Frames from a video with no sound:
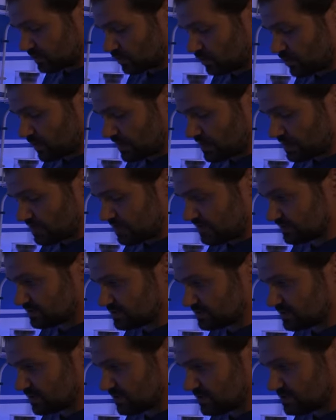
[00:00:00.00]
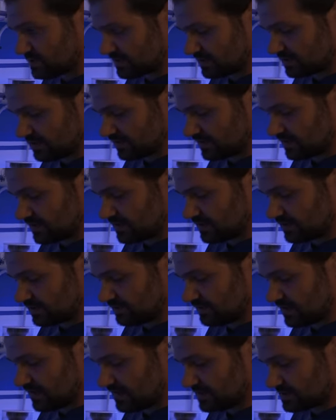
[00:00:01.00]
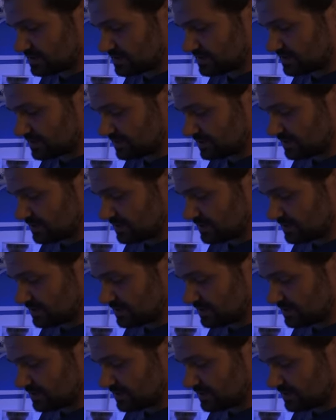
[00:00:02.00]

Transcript: whiten it up just a little bit.